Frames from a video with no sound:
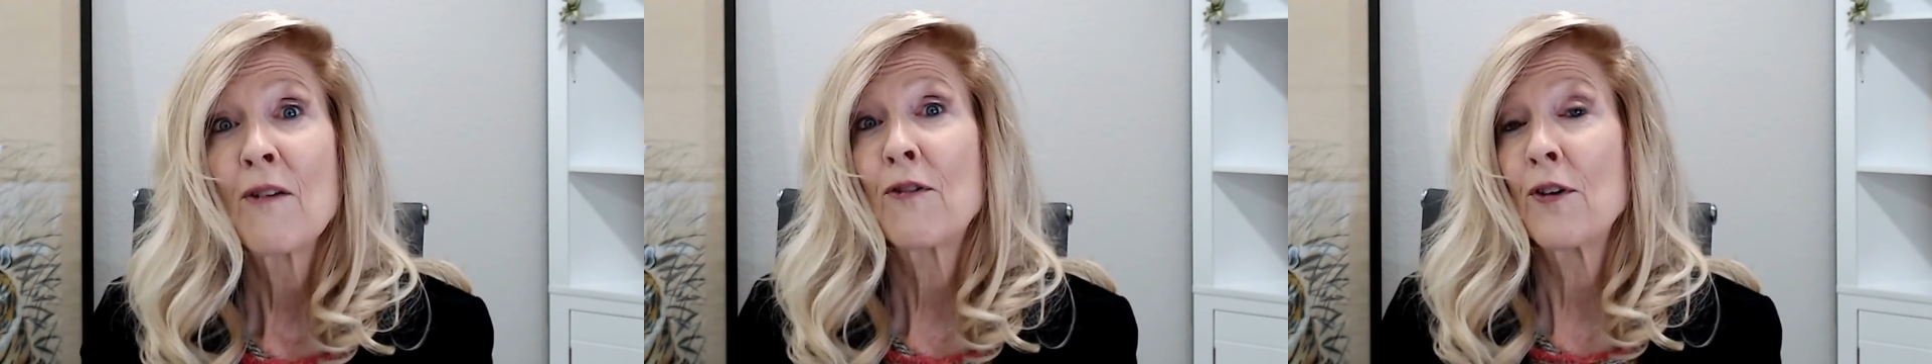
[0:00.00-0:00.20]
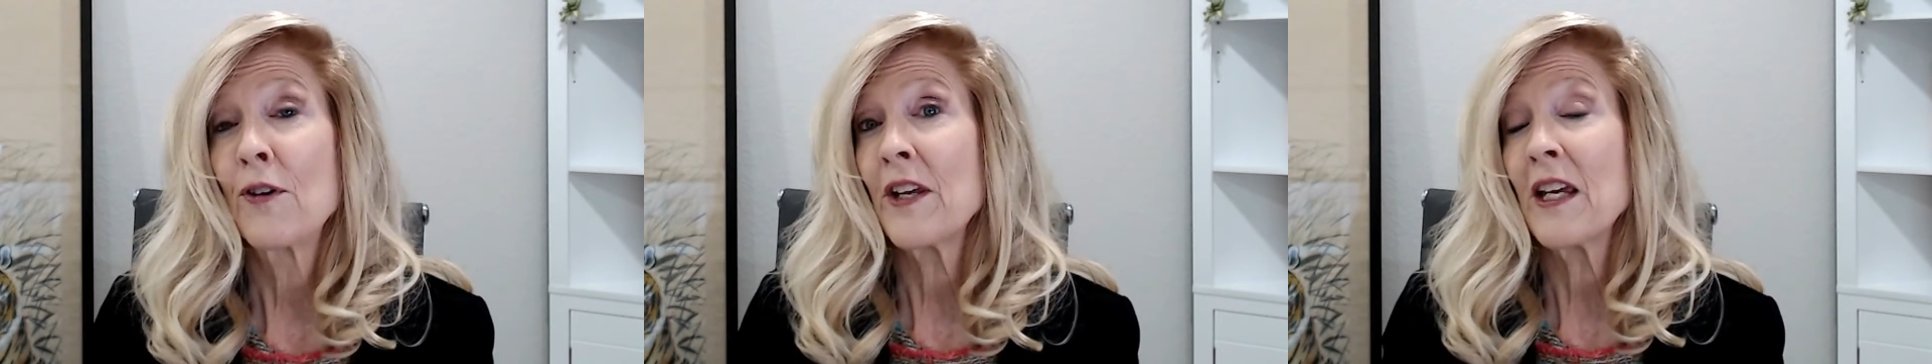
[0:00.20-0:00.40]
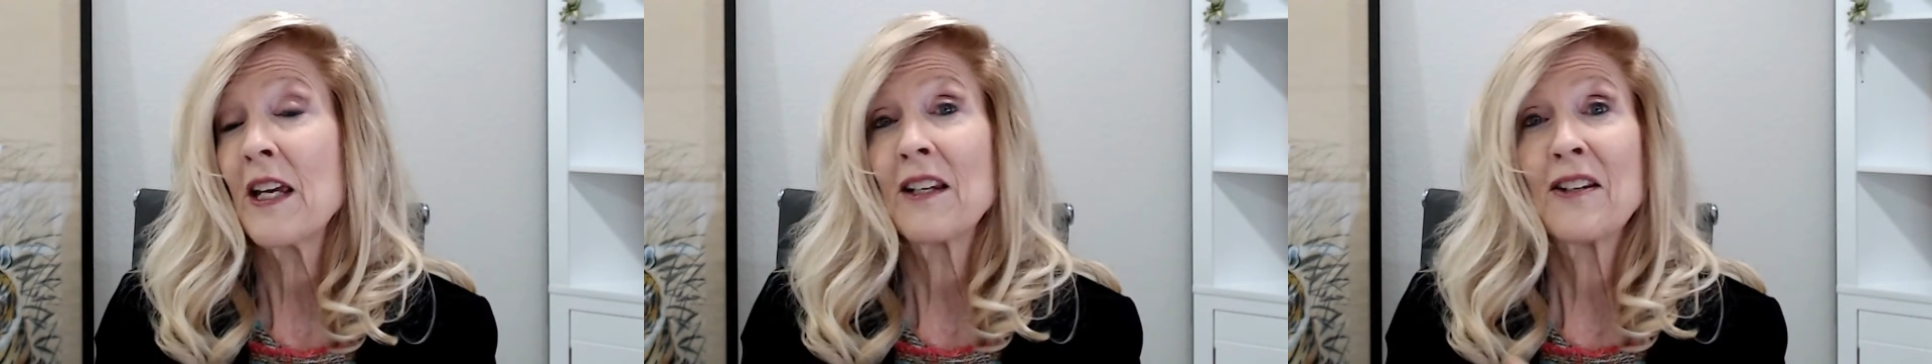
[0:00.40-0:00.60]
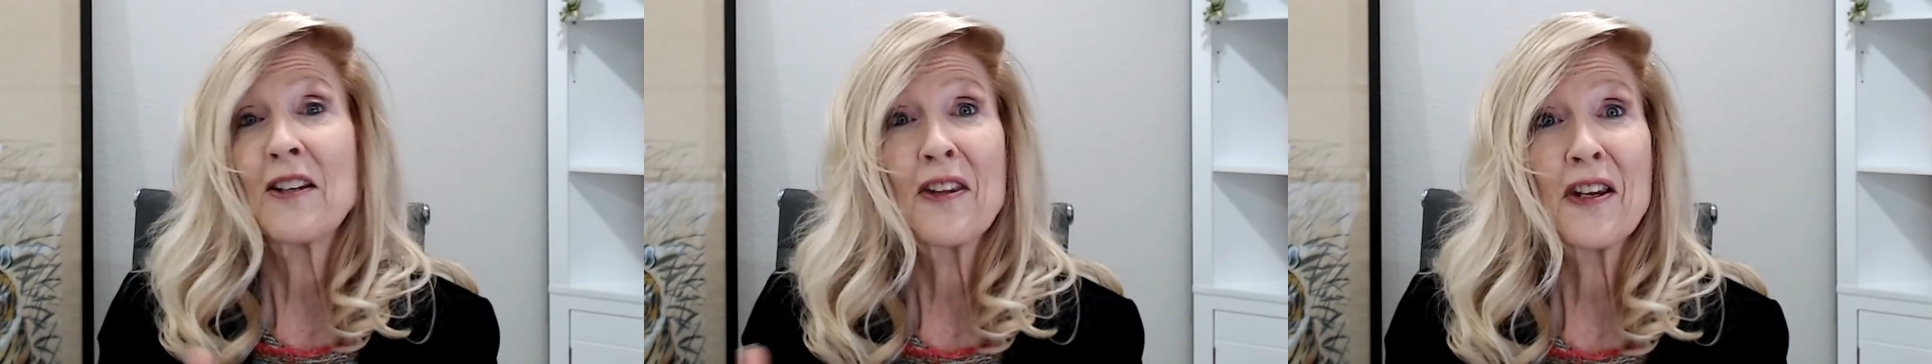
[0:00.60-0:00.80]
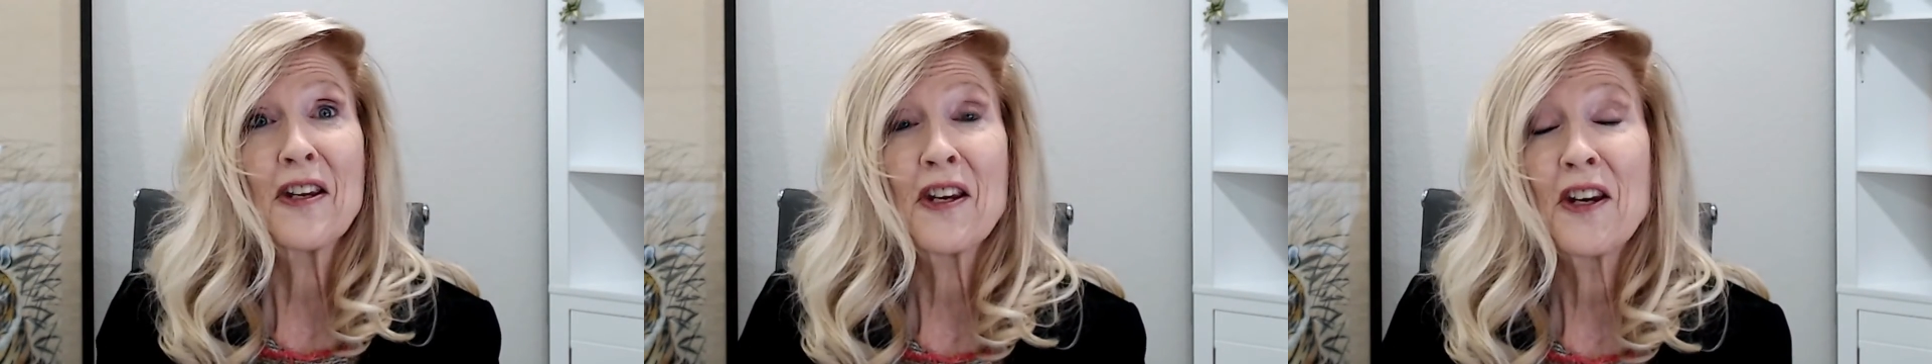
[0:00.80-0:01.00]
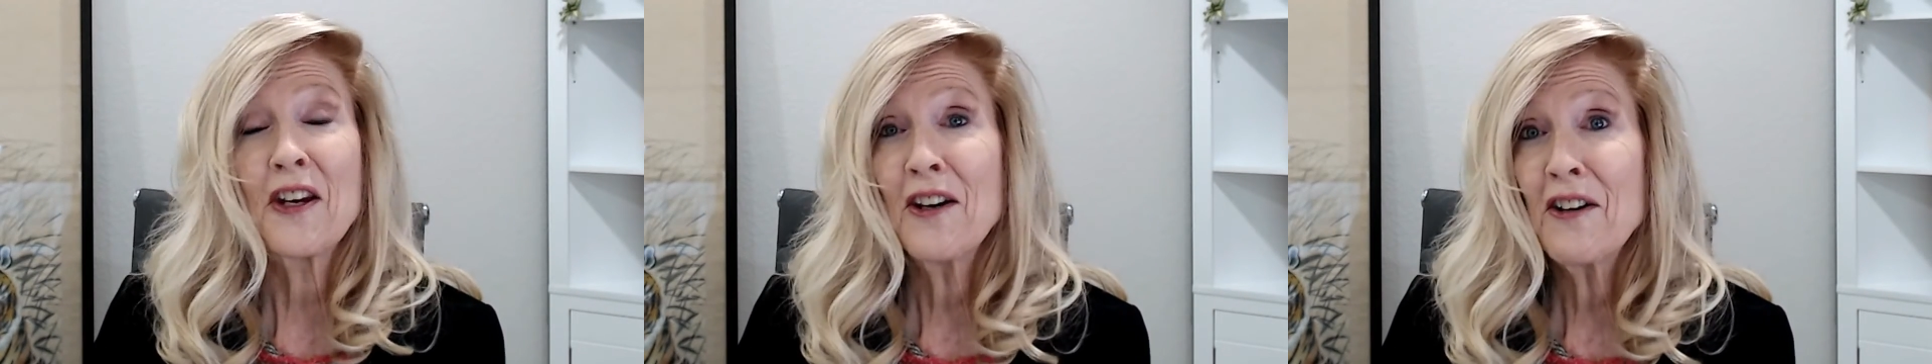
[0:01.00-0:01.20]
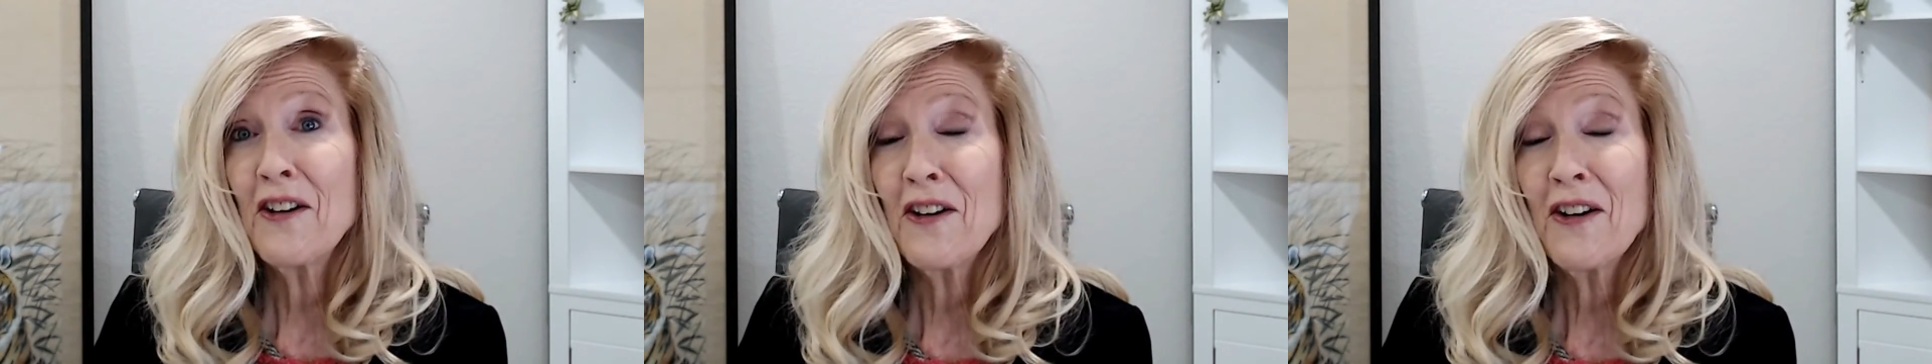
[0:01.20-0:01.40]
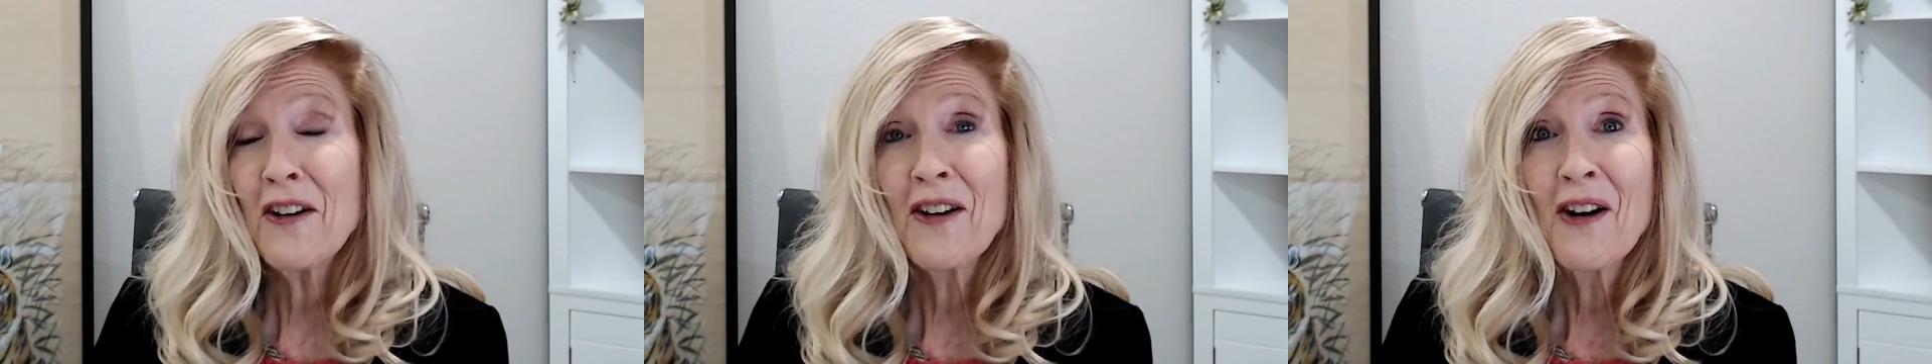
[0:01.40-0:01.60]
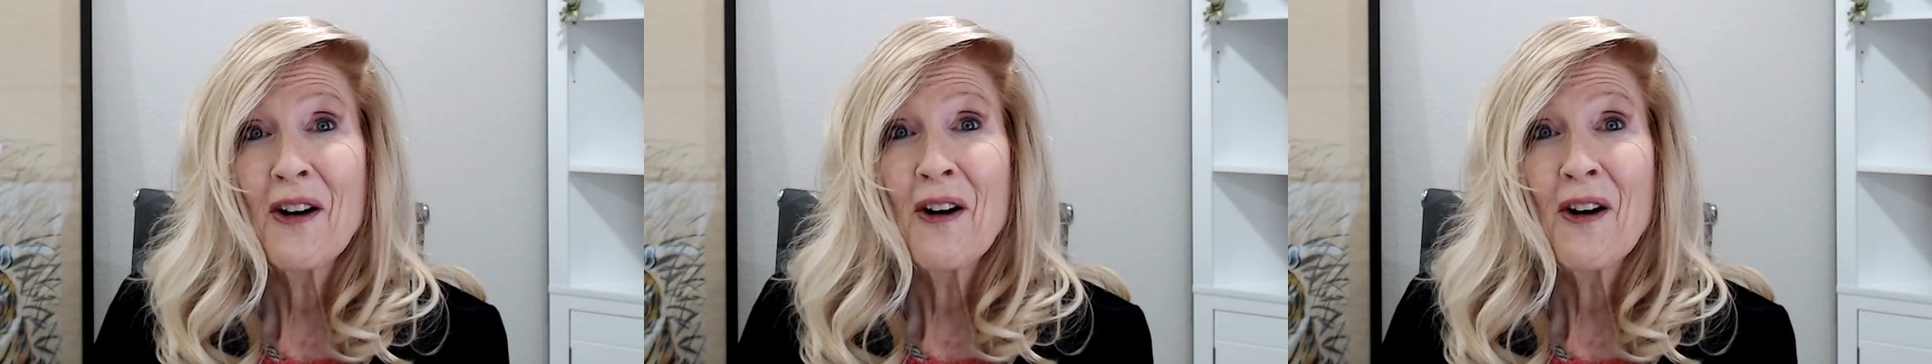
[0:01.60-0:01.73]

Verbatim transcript: for the end of the year,